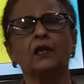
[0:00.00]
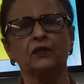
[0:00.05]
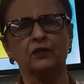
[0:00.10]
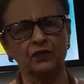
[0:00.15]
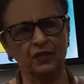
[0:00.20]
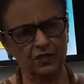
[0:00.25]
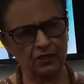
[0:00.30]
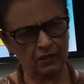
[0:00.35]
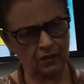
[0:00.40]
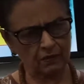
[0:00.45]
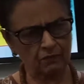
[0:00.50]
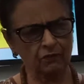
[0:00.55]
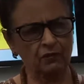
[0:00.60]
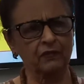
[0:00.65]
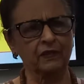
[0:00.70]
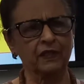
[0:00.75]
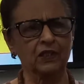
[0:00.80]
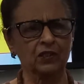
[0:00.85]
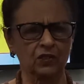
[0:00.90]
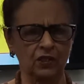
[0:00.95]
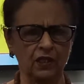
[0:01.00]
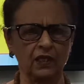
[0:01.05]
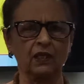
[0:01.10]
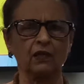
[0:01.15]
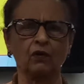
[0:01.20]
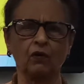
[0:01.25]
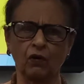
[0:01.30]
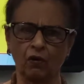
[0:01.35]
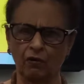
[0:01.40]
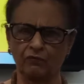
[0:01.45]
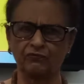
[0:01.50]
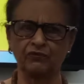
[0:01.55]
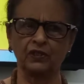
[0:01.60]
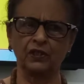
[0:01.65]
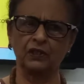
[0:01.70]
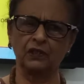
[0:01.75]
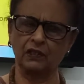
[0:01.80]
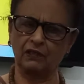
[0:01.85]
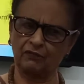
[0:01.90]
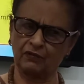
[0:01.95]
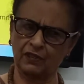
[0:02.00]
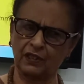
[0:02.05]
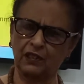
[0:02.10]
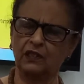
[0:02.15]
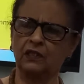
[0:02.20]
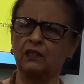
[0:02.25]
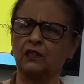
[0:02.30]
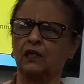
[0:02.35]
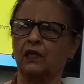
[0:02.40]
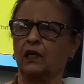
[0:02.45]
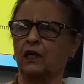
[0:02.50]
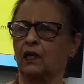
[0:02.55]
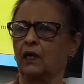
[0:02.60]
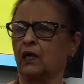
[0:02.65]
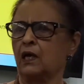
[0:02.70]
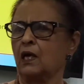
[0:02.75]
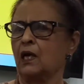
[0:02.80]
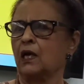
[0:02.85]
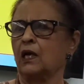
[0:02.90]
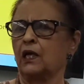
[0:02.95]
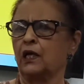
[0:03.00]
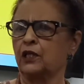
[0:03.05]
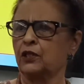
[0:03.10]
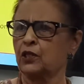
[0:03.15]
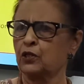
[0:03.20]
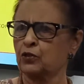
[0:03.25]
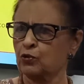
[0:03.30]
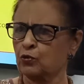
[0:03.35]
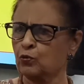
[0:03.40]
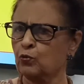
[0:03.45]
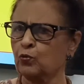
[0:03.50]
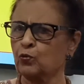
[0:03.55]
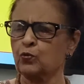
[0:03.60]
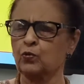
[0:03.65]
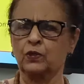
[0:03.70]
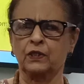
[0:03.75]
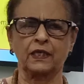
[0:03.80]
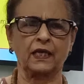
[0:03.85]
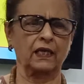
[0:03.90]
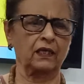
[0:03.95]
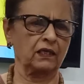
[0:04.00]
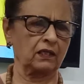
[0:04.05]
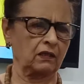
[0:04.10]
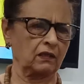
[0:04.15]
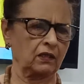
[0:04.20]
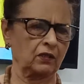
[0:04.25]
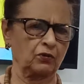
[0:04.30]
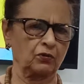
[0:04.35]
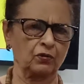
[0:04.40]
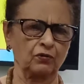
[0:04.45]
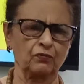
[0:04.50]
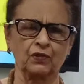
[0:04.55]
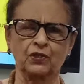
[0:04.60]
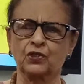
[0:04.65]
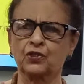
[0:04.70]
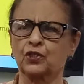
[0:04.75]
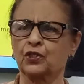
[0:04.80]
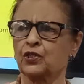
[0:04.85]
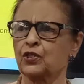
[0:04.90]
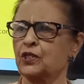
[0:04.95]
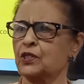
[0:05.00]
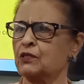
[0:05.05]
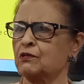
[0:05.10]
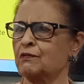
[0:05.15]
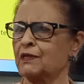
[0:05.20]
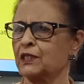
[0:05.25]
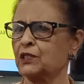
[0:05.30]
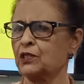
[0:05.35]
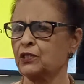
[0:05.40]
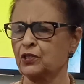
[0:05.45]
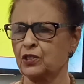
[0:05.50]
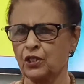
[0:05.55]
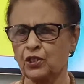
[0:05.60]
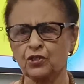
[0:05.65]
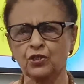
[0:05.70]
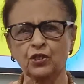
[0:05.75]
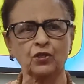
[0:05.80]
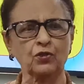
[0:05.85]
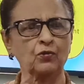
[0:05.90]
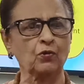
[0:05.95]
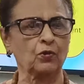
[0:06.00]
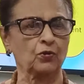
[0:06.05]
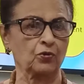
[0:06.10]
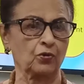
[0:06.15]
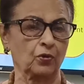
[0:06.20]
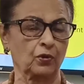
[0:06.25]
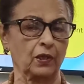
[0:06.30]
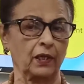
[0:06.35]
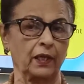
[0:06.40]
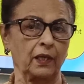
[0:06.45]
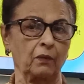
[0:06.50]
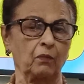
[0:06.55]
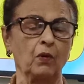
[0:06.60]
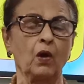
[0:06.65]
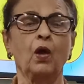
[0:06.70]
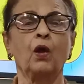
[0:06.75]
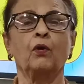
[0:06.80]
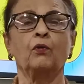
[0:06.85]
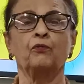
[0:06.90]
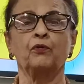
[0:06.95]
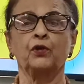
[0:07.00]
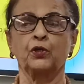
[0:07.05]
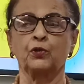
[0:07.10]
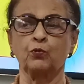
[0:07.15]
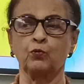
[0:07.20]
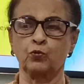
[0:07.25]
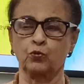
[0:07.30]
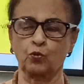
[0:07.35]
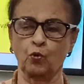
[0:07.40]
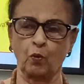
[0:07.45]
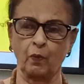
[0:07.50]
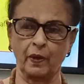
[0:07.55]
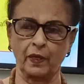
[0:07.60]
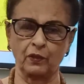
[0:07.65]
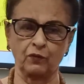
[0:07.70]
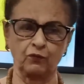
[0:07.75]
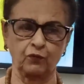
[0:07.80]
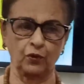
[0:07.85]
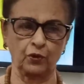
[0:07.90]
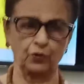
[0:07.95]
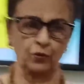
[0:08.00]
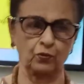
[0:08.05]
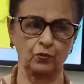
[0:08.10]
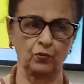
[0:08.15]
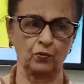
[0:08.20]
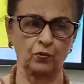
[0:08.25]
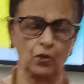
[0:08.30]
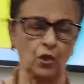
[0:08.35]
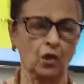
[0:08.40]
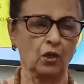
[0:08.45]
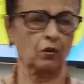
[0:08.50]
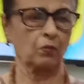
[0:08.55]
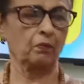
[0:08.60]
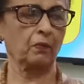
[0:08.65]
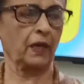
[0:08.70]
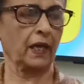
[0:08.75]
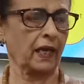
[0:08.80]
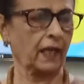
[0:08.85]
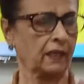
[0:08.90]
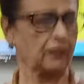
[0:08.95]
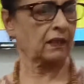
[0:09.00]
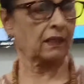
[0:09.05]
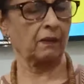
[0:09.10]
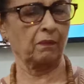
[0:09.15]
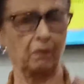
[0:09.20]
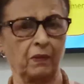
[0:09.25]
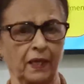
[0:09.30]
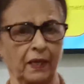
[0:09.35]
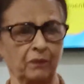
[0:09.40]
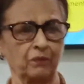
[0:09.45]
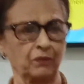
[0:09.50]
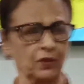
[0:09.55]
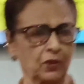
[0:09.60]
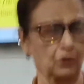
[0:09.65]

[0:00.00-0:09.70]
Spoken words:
This you see often even in the schools and in the universities, where the teachers also claim we do so much for you, and they blame the